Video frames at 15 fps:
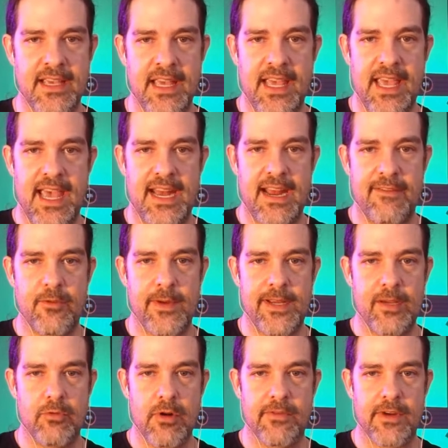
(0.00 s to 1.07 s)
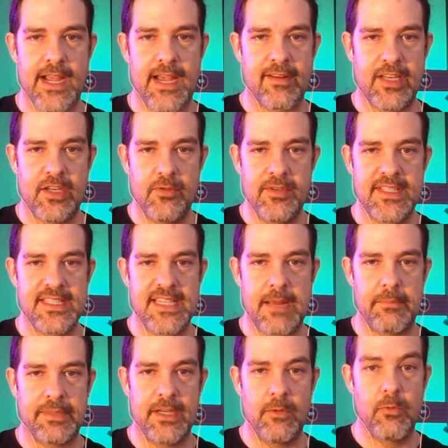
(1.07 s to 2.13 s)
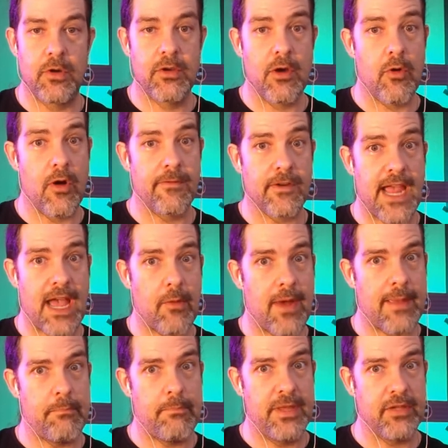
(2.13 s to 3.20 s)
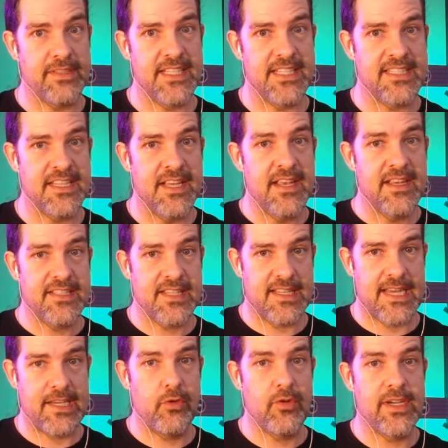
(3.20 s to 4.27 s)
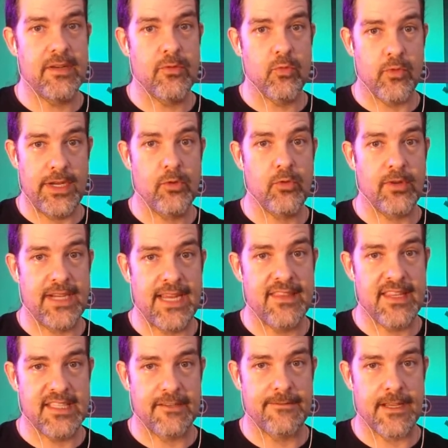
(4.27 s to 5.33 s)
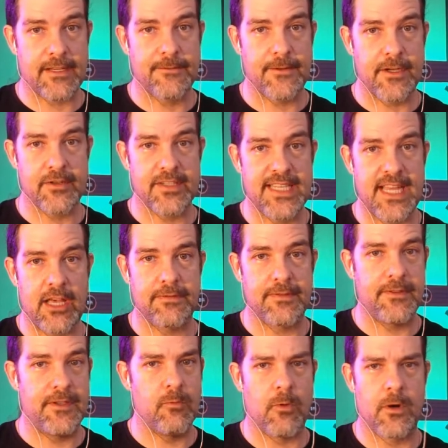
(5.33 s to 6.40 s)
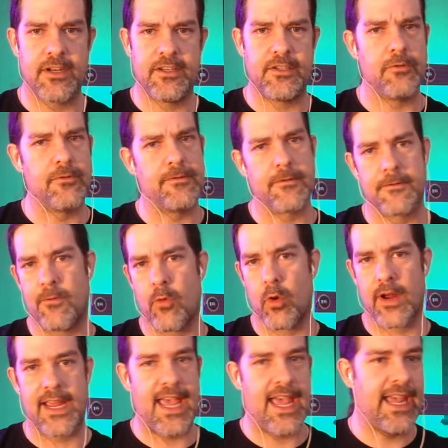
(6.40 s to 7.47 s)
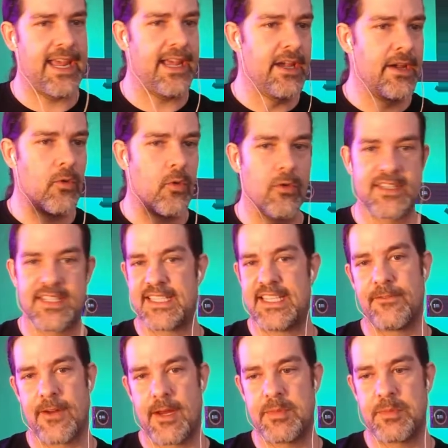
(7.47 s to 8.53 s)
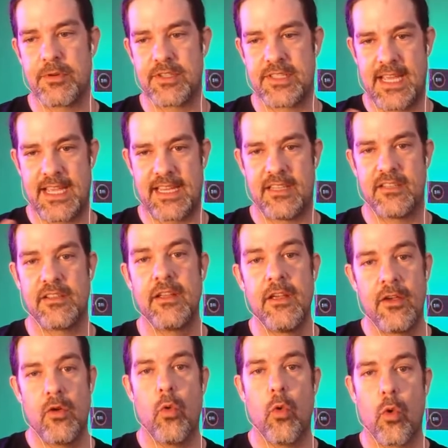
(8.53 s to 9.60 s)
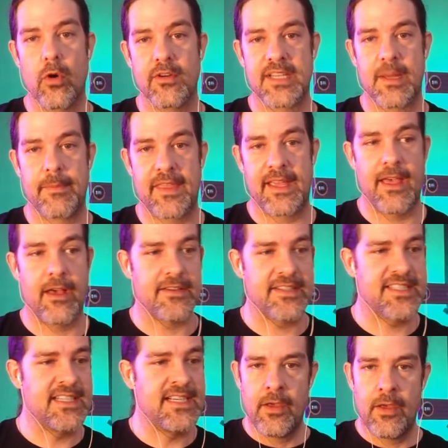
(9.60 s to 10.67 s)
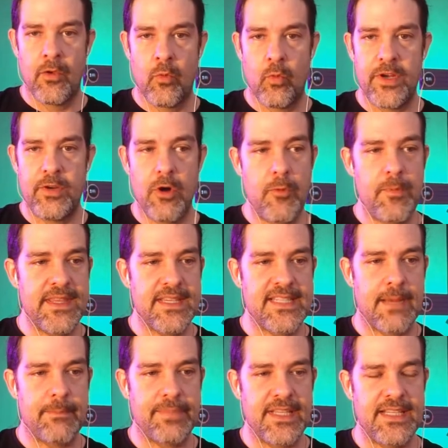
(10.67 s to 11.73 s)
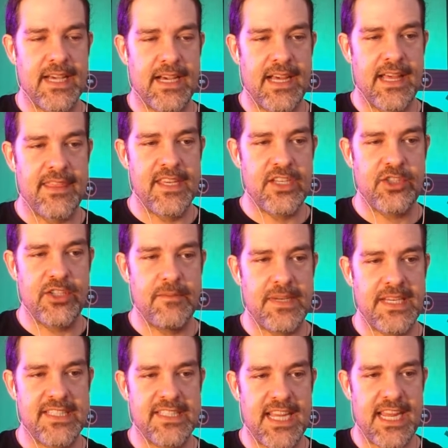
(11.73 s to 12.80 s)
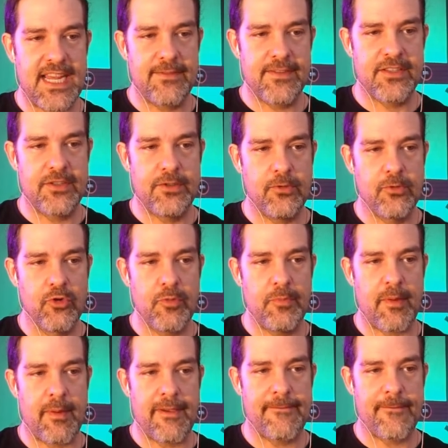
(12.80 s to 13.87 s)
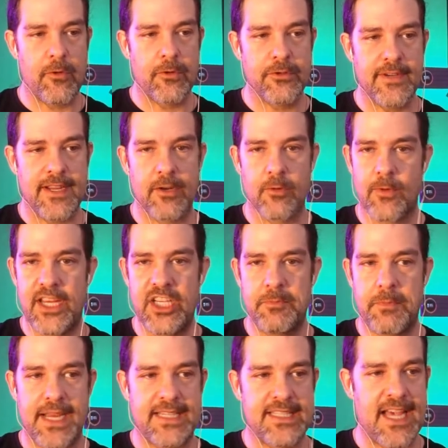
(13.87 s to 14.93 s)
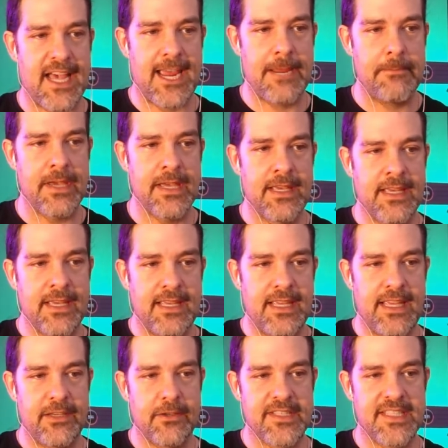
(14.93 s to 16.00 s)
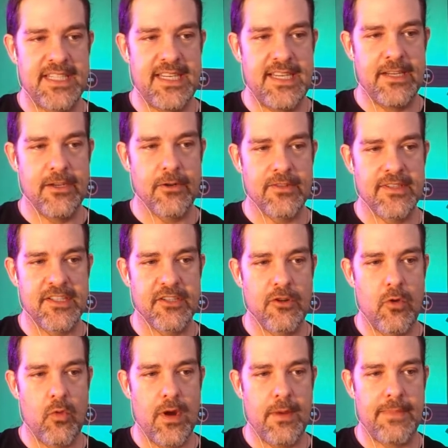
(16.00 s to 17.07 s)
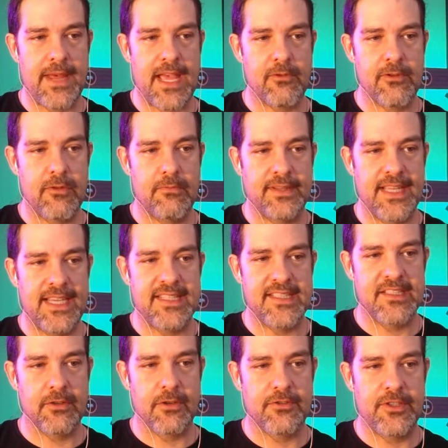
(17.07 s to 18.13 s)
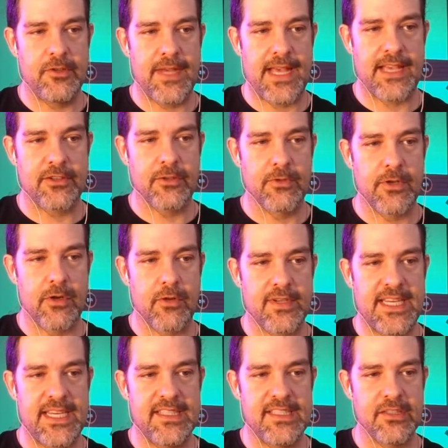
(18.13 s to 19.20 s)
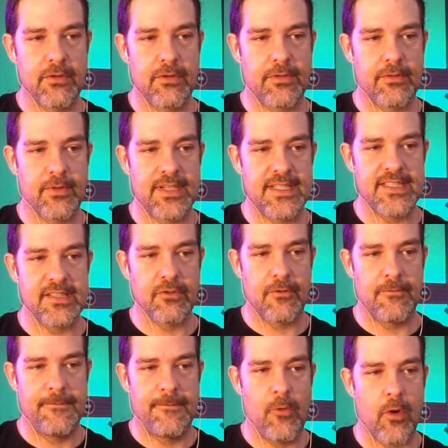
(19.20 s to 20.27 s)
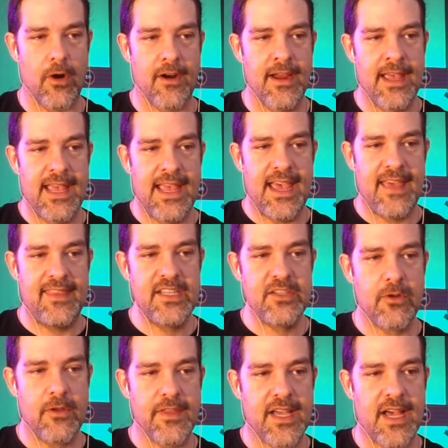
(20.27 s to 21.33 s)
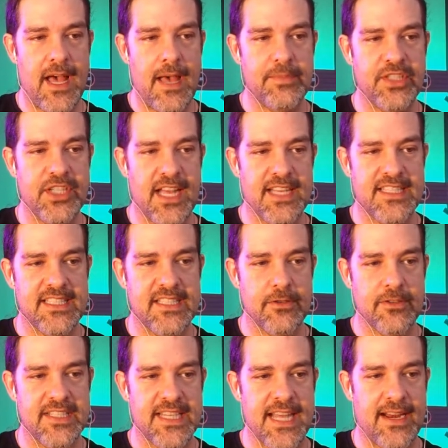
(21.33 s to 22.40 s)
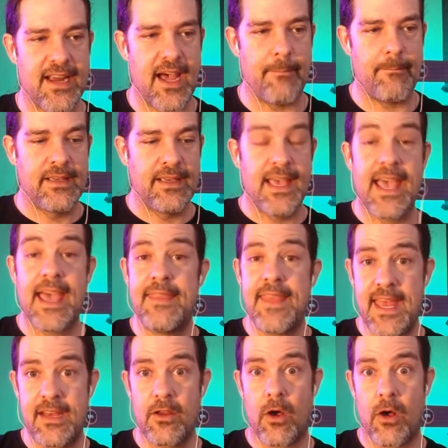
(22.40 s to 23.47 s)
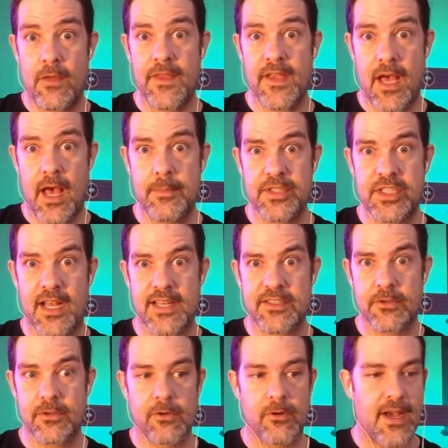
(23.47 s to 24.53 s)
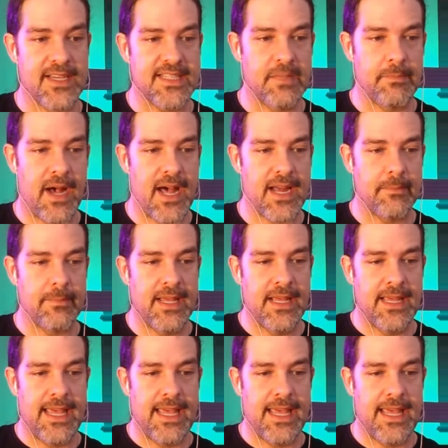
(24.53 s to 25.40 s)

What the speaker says: And after we go over how to use the template, we'll go over how I built it so that you can recreate this effect for yourself if you want to do for 4K or 60 frames per second or something else. When you open the template, this should be saved to group by folder and arranged by type. And you'll see here 01 background plate, 02 actor roto key, 03, 04. And these are all the comp shots as they're set up. And then all the comp shots are across the bottom.